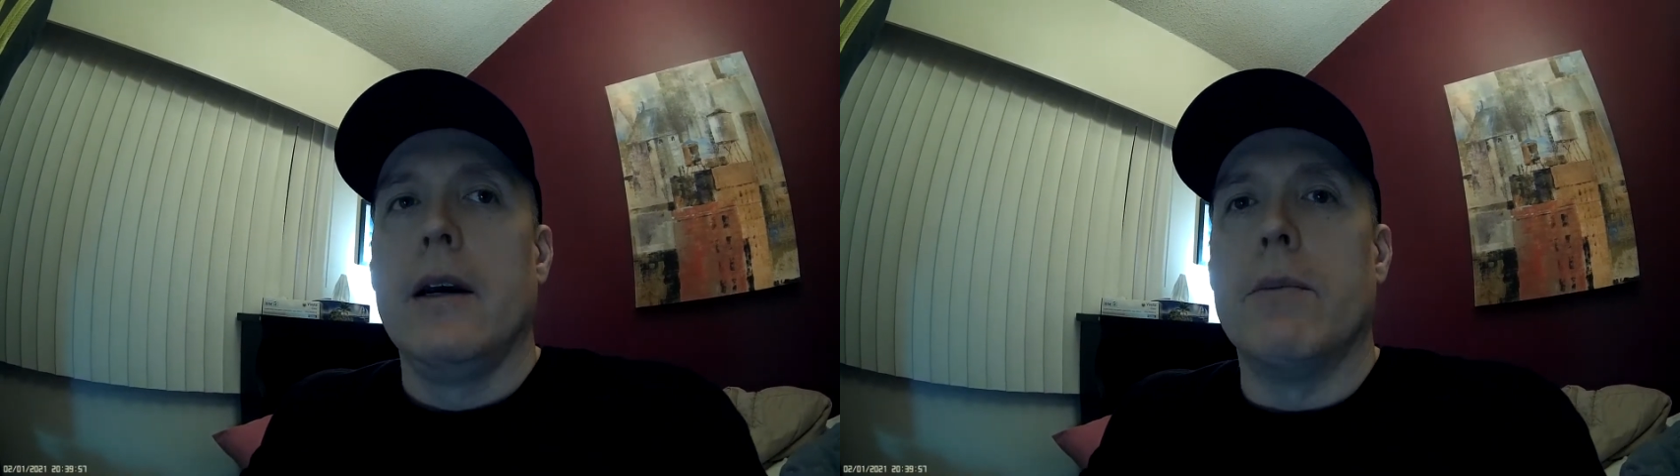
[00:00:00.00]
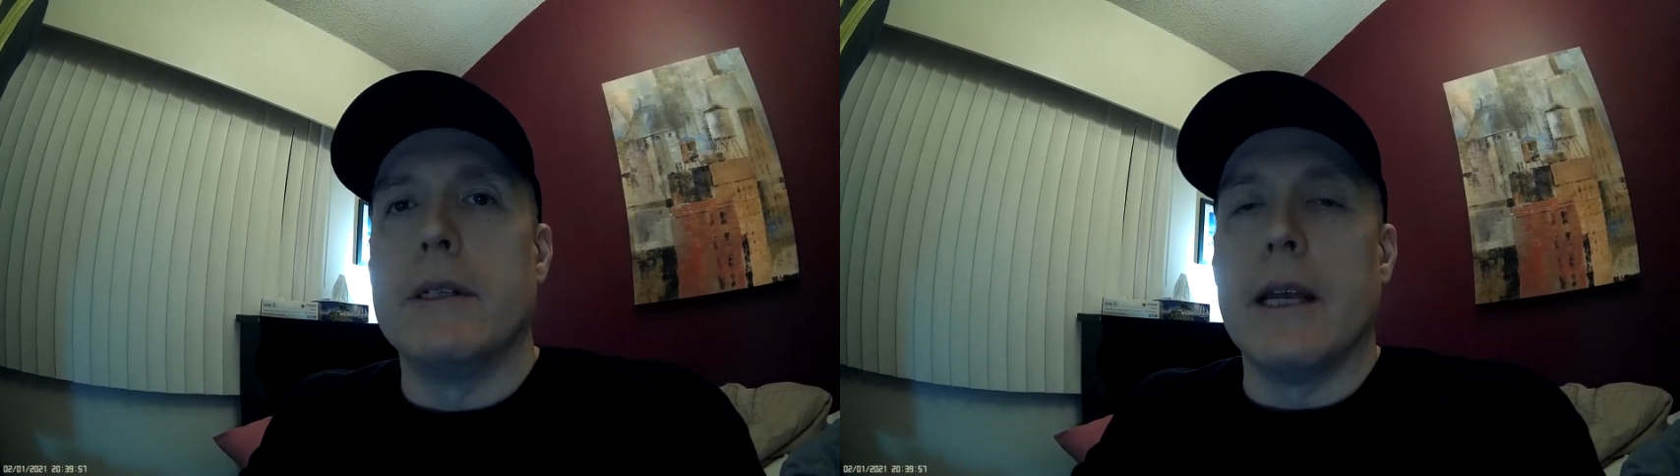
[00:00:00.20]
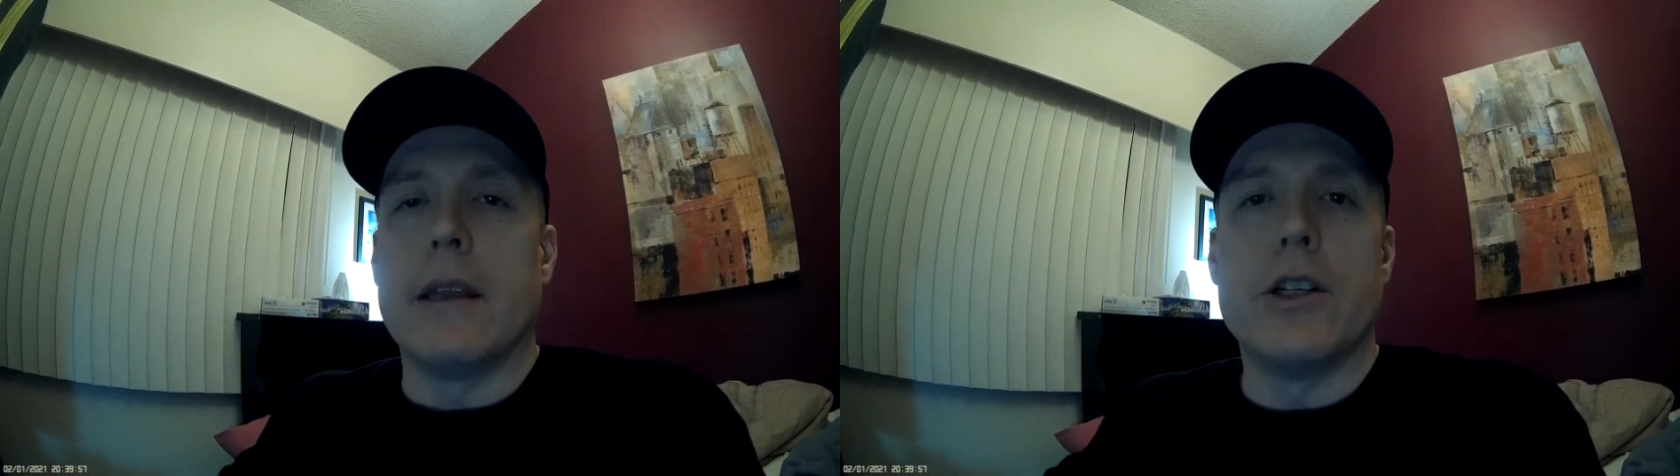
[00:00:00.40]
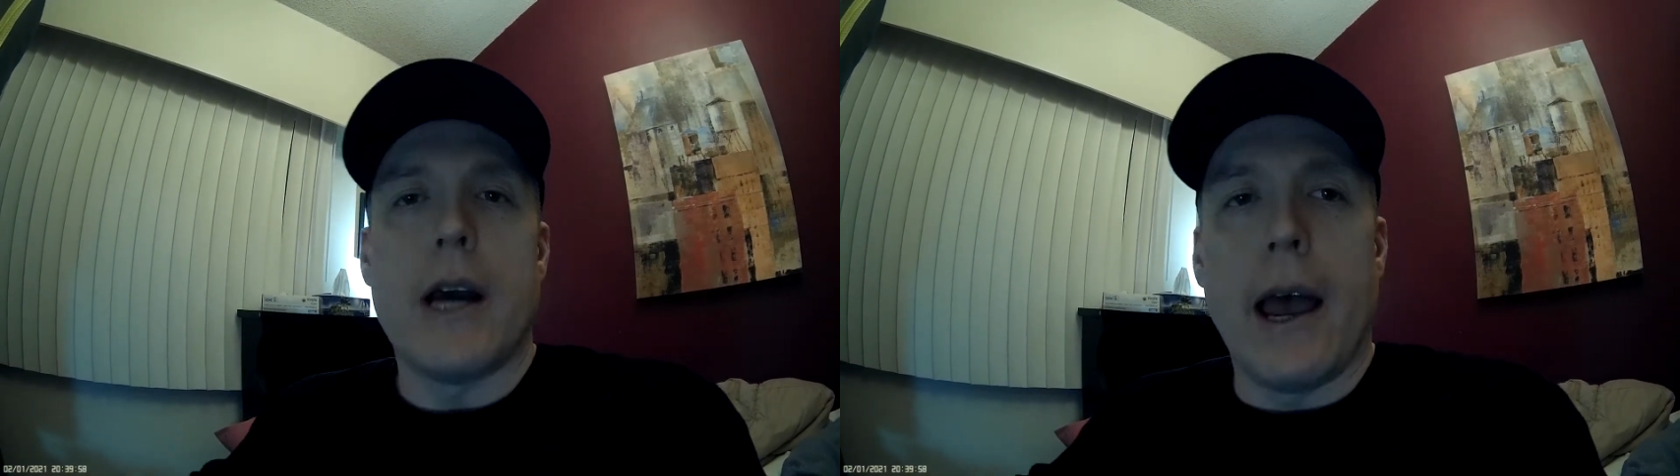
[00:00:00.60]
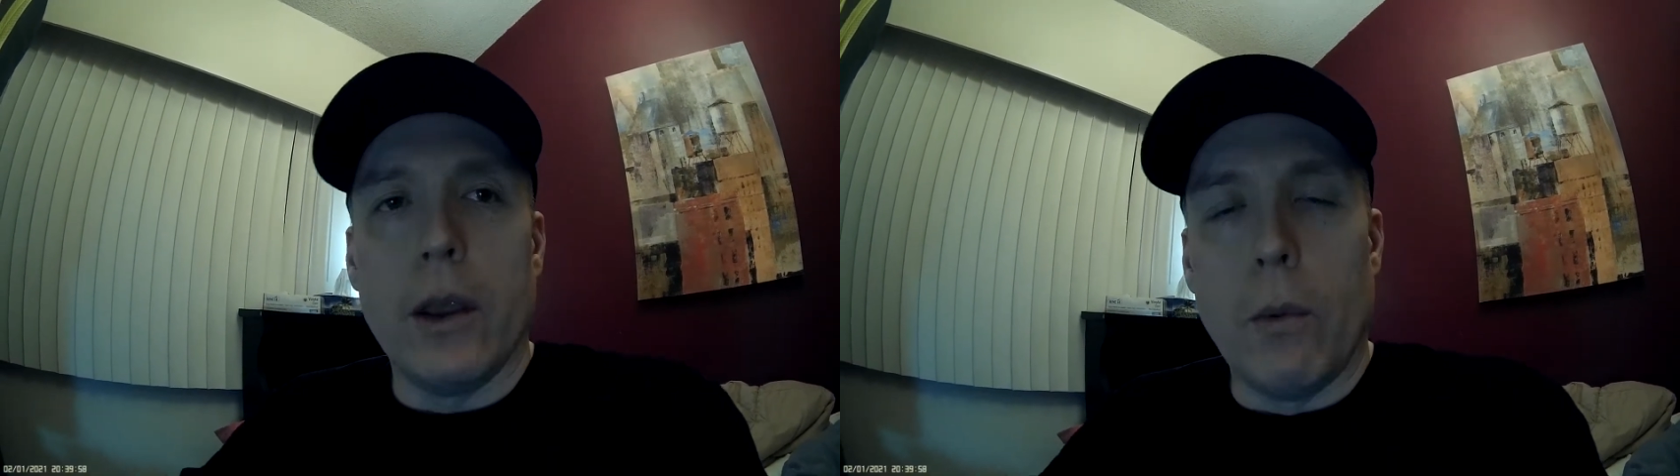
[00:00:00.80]
was that the
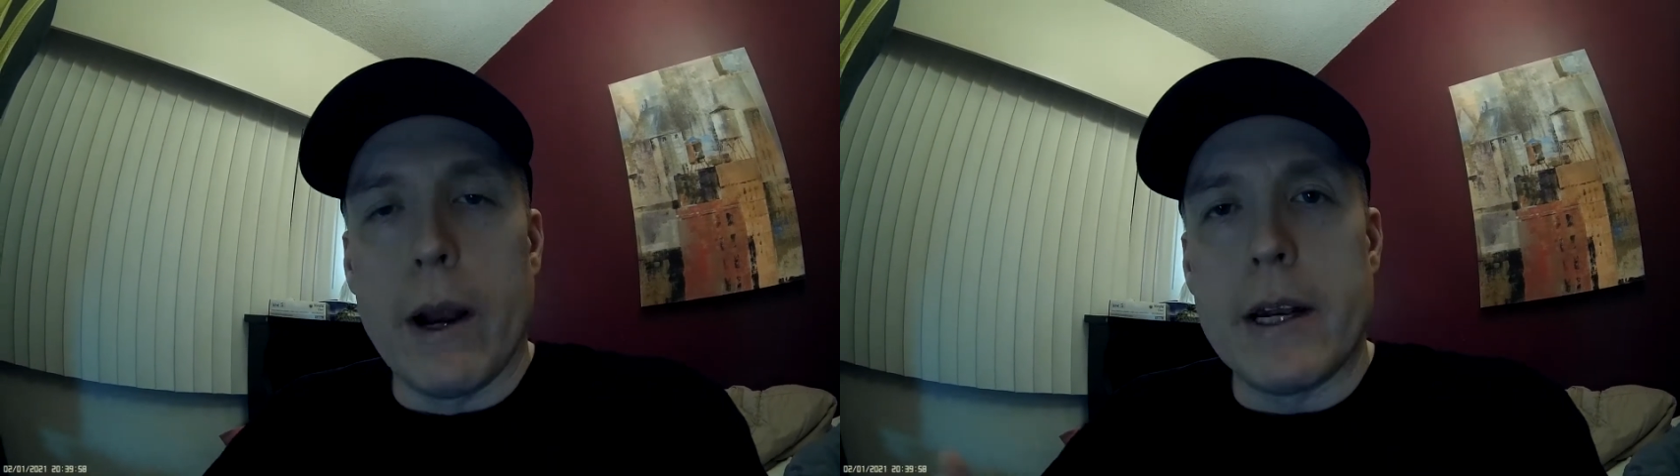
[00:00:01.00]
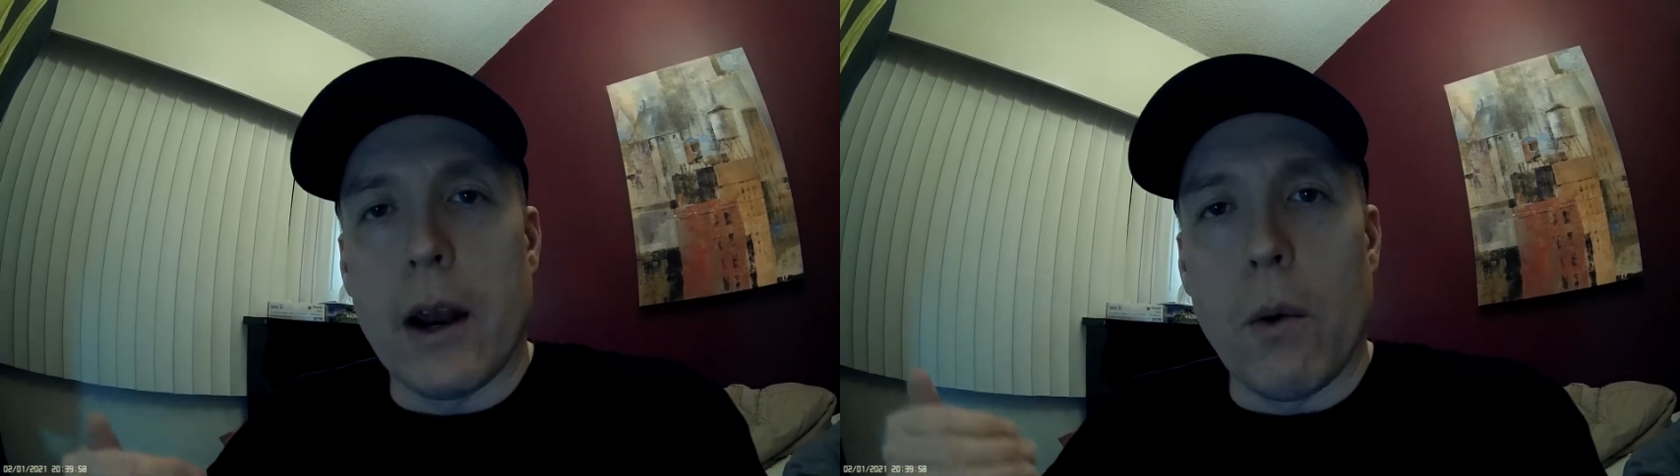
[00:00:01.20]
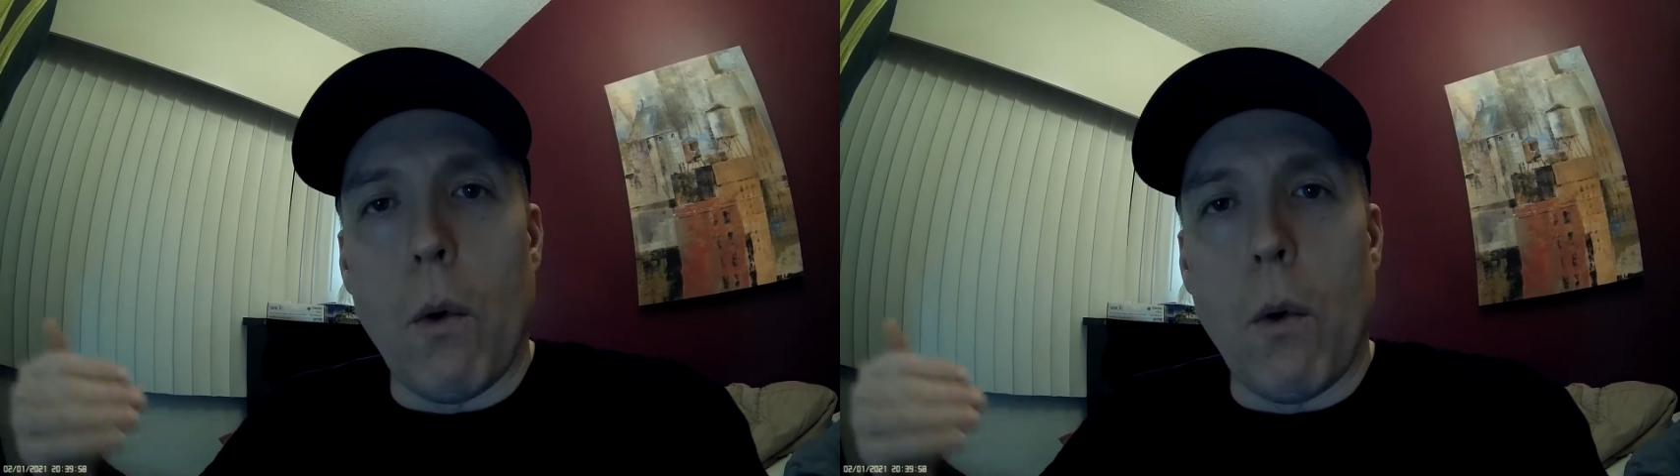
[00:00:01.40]
child went on a